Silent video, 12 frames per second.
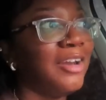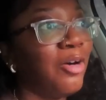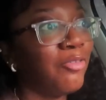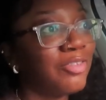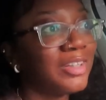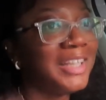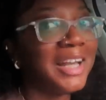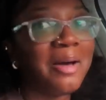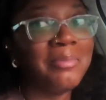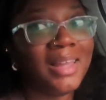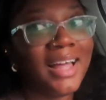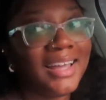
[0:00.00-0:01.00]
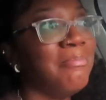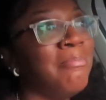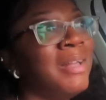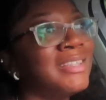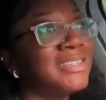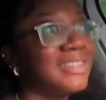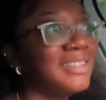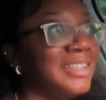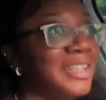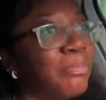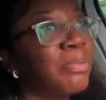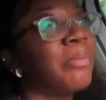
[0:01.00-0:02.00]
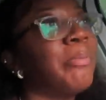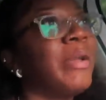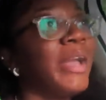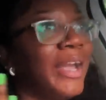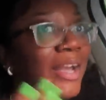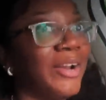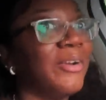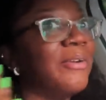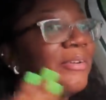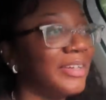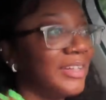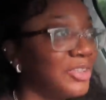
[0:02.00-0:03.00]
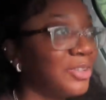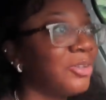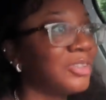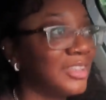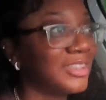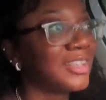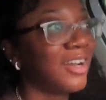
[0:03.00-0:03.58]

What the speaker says: hopefully I'm like mentally prepared to go to this